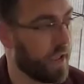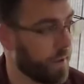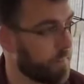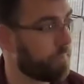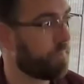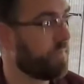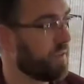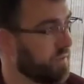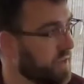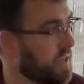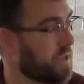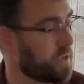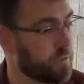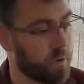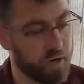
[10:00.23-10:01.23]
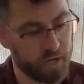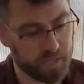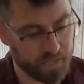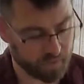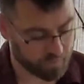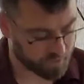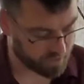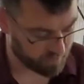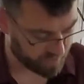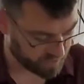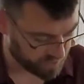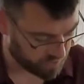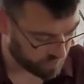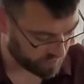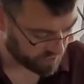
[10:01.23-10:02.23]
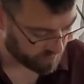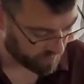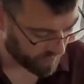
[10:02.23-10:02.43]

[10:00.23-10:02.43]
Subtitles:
Yeah, 15 to 20 seems to be the sweet